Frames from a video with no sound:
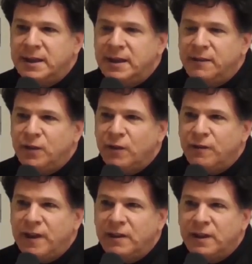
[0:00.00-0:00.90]
that if you're
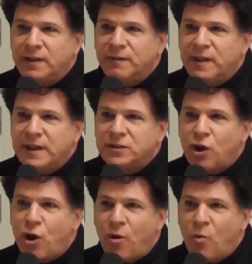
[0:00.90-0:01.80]
failing, if things
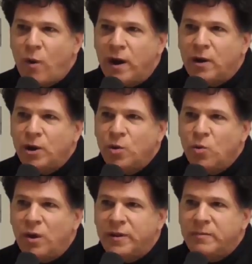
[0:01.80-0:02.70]
aren't where you
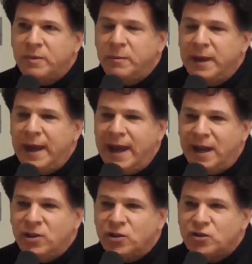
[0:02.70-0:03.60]
want them to be
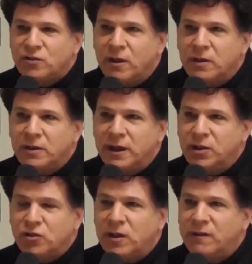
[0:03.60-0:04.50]
and you're struggling and
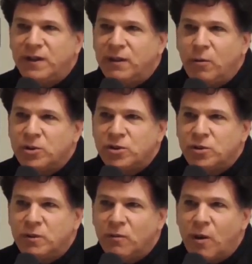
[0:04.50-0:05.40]
you're trying to figure out what you're
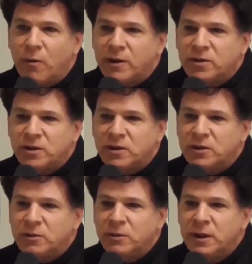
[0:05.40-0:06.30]
doing wrong, what you could
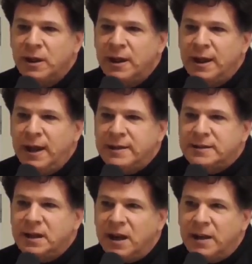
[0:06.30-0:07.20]
do, it's
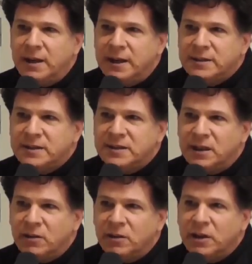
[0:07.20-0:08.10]
not
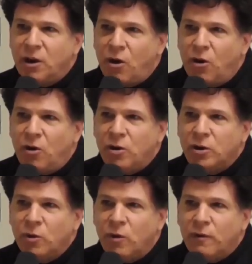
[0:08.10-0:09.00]
necessarily all
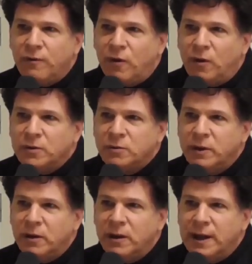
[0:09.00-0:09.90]
your fault.
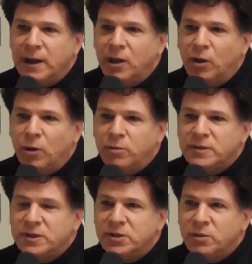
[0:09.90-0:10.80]
We are in a global
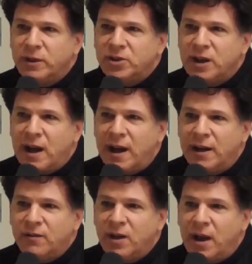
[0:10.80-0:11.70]
situation. I
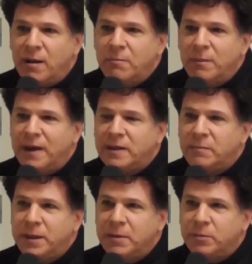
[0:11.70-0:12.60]
have not met the
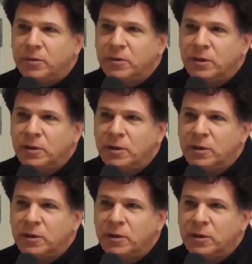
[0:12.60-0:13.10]
people